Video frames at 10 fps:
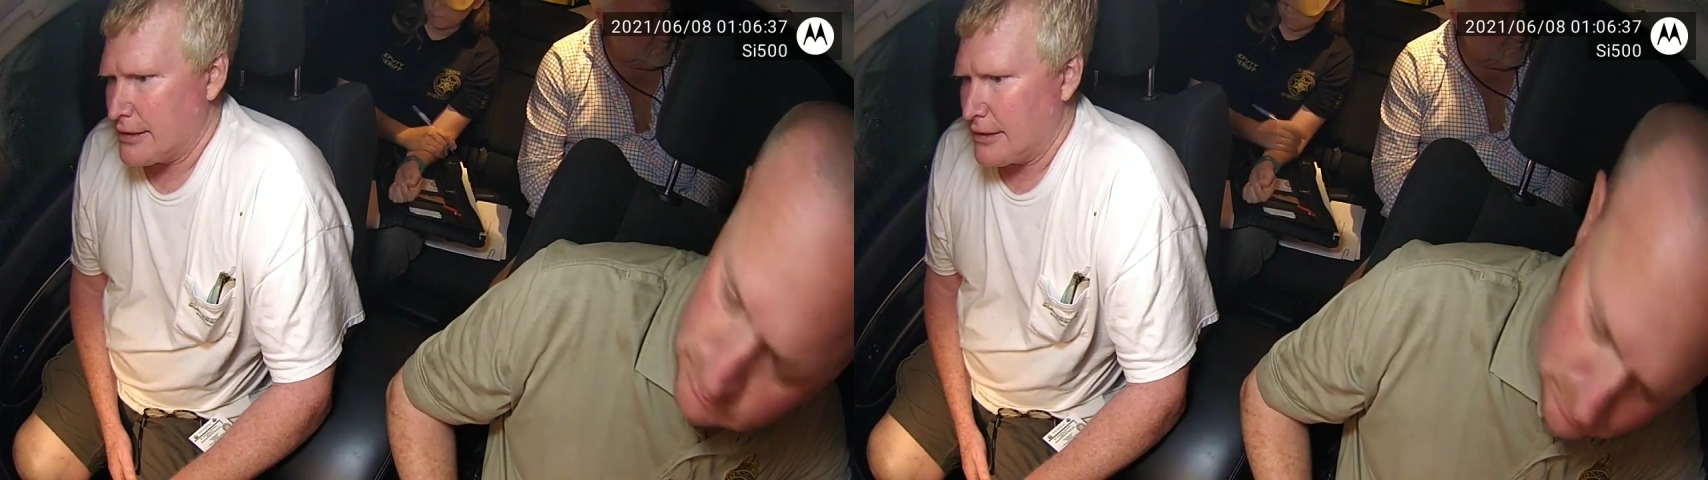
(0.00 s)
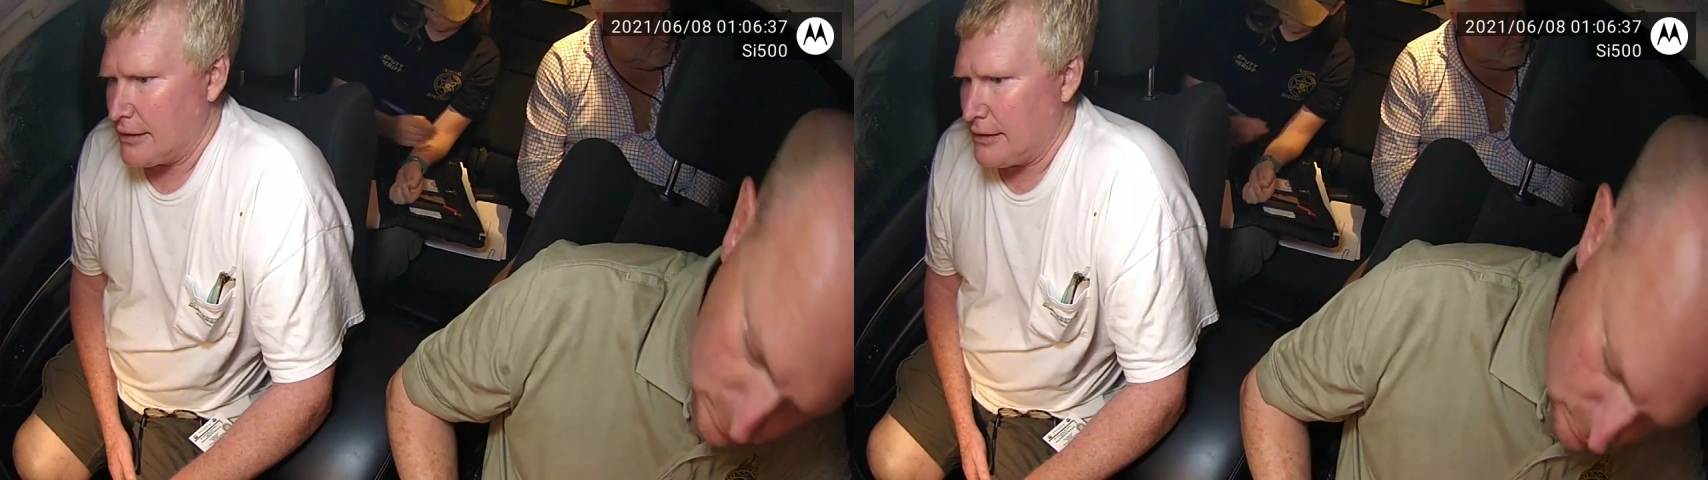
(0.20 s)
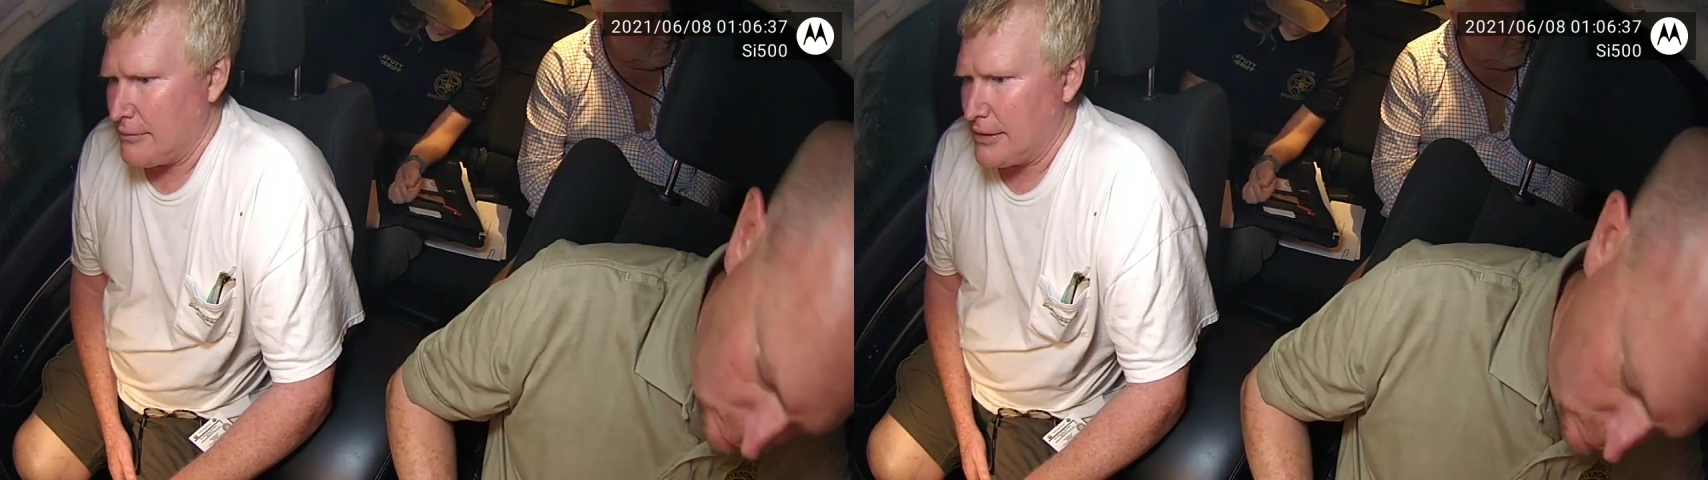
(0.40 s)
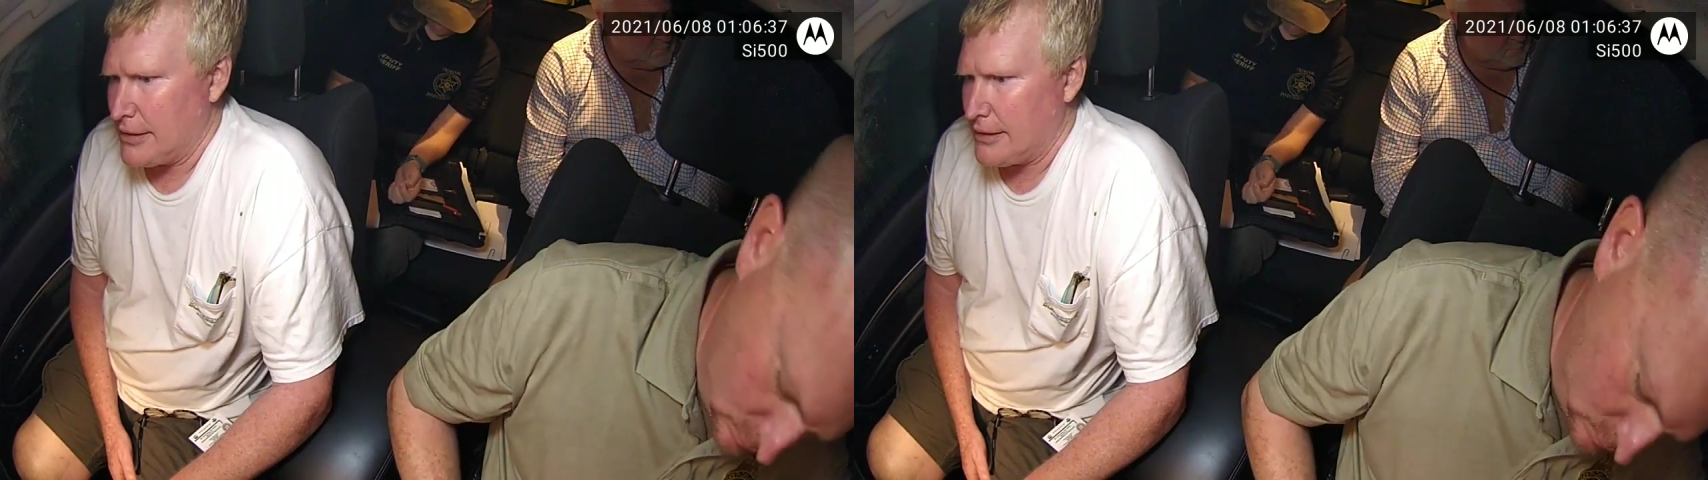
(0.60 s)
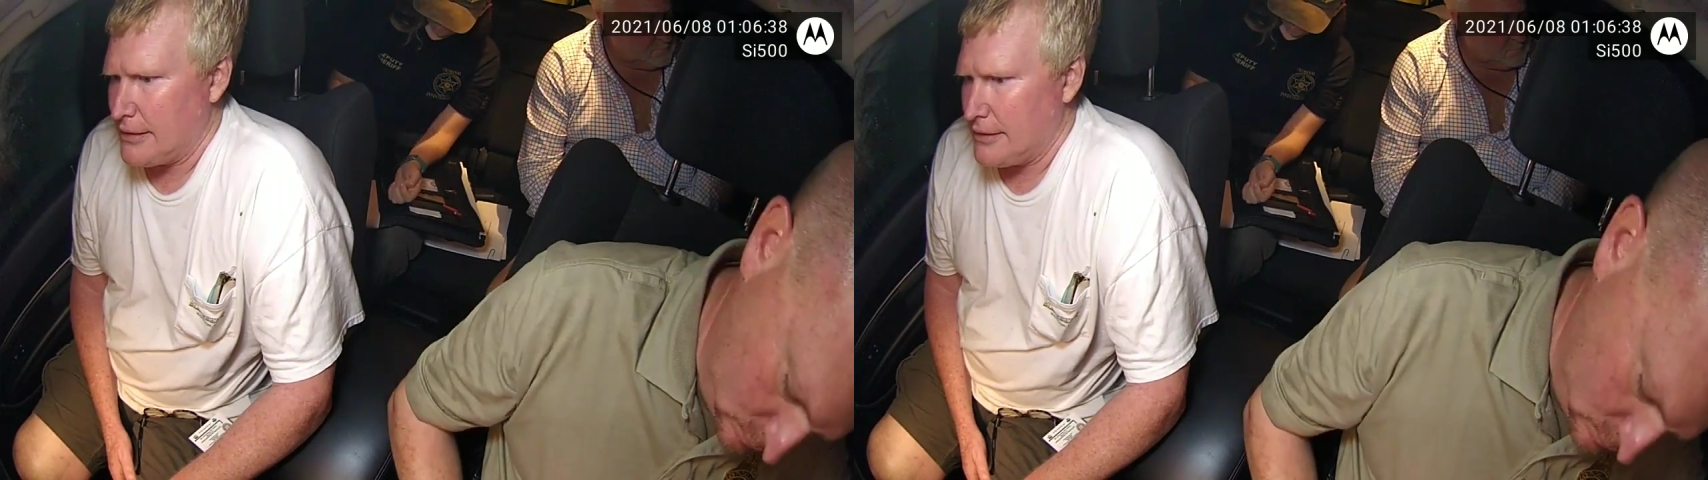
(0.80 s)

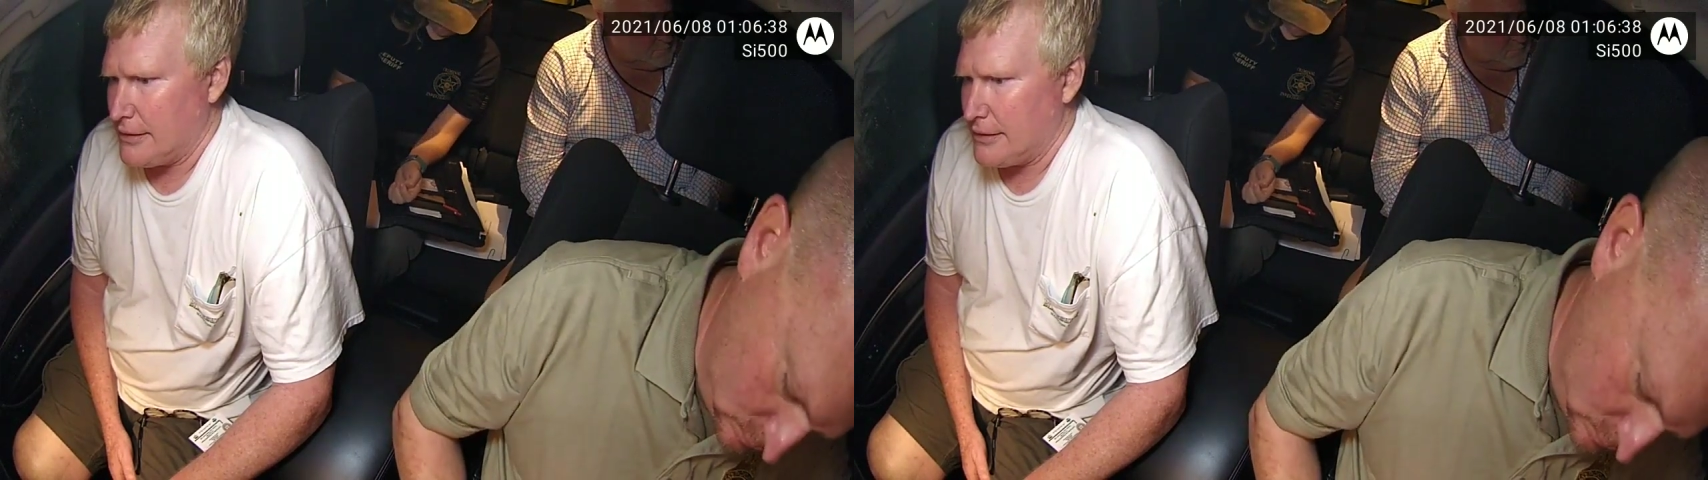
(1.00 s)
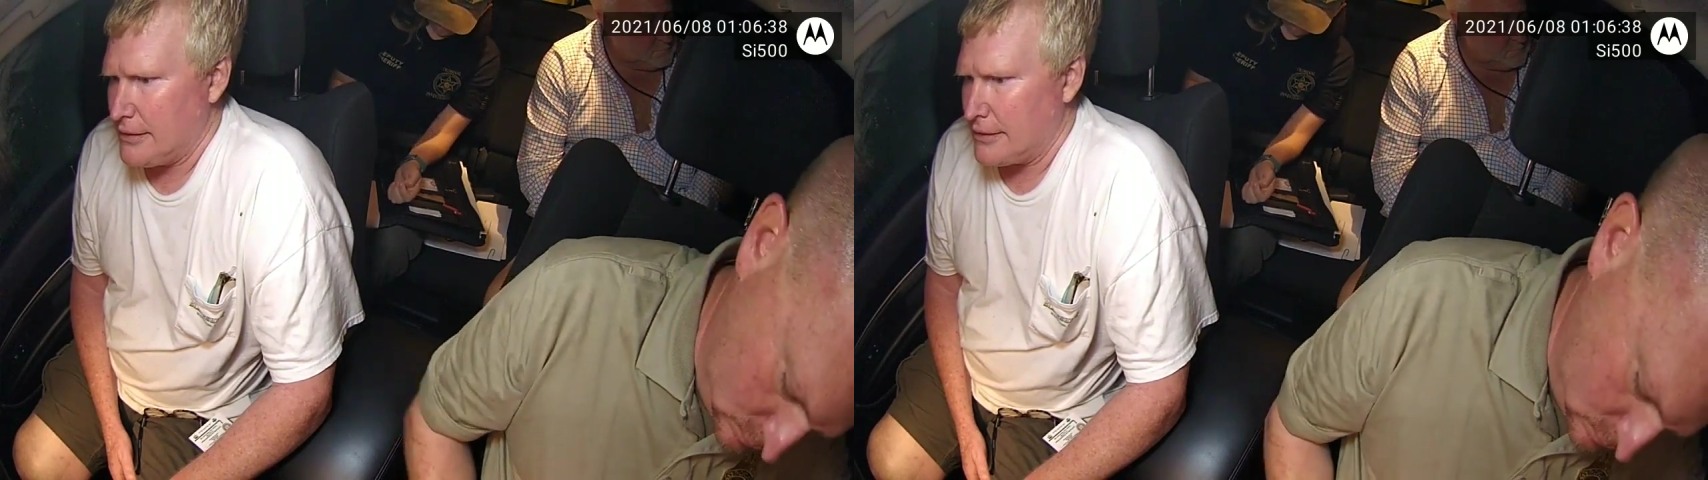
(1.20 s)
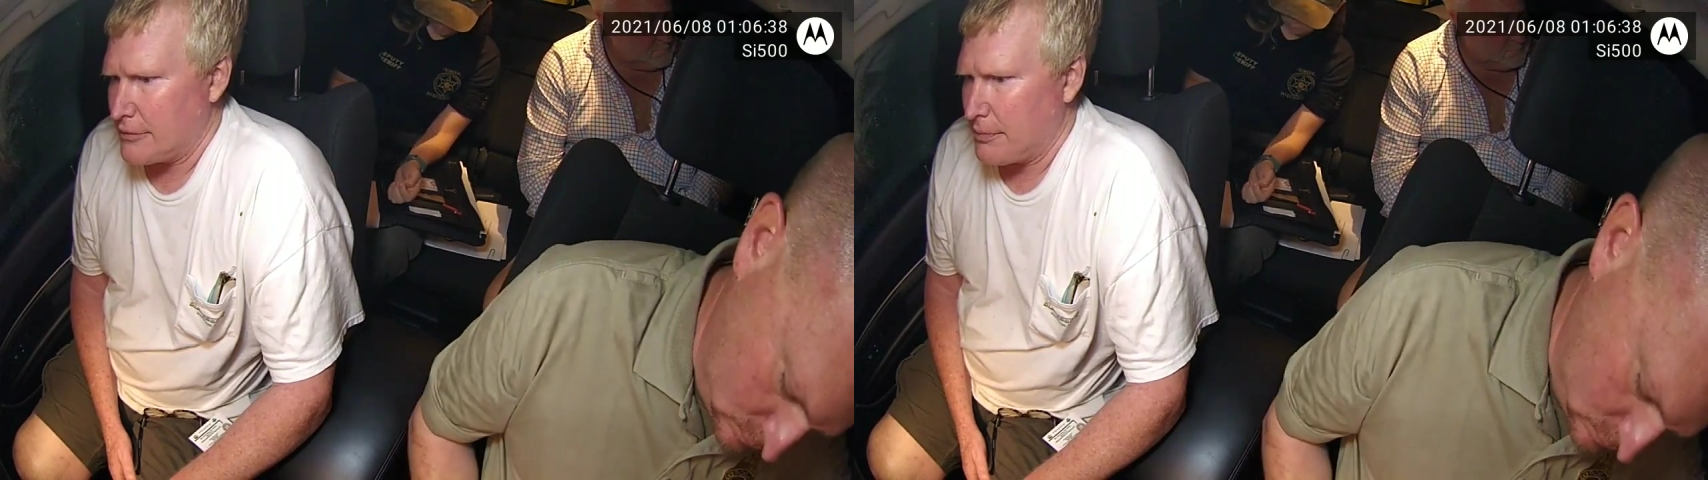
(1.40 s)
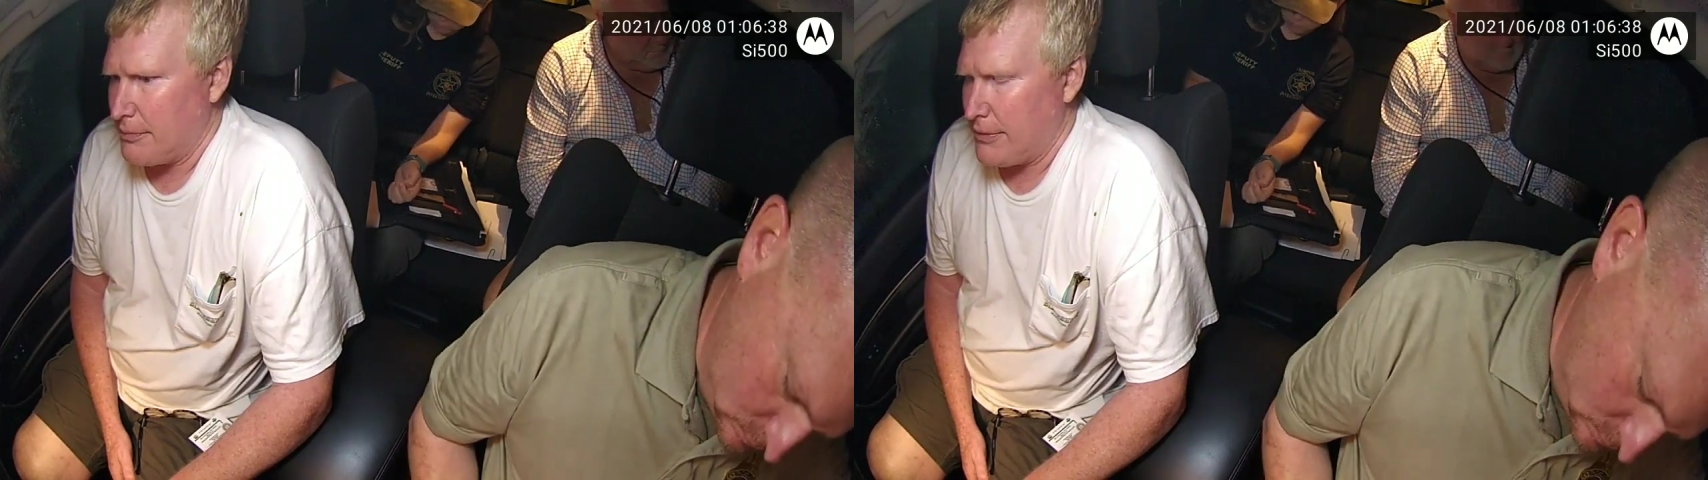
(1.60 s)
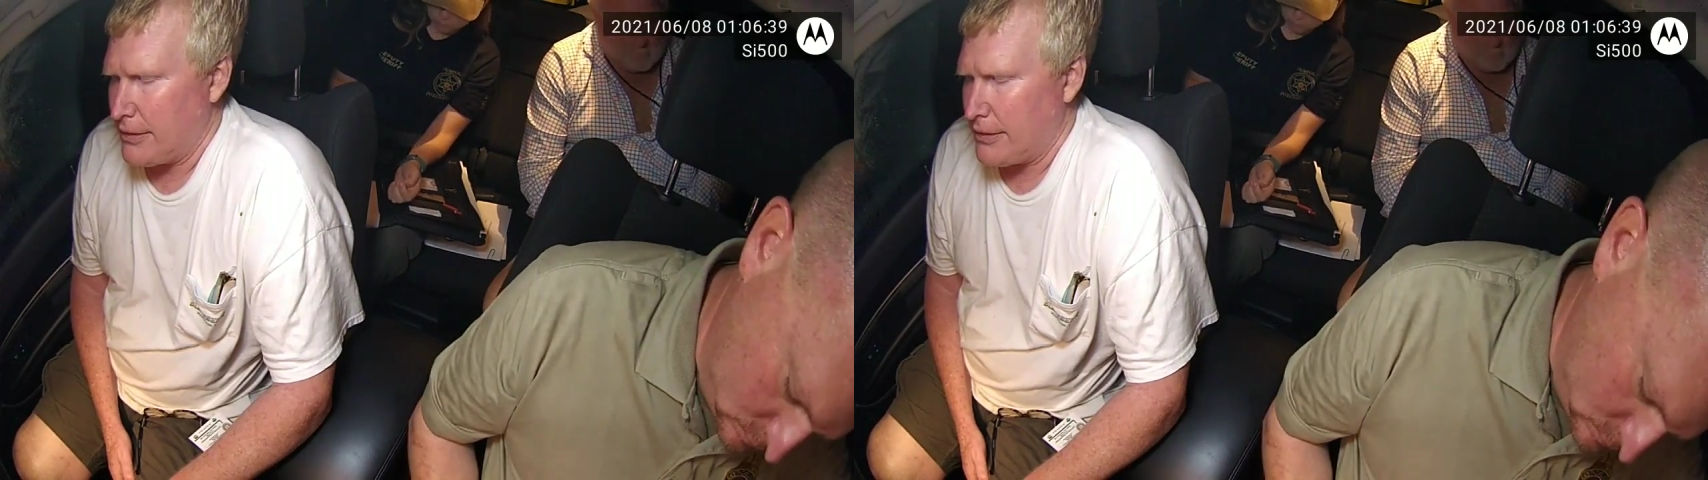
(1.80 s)
Columbia is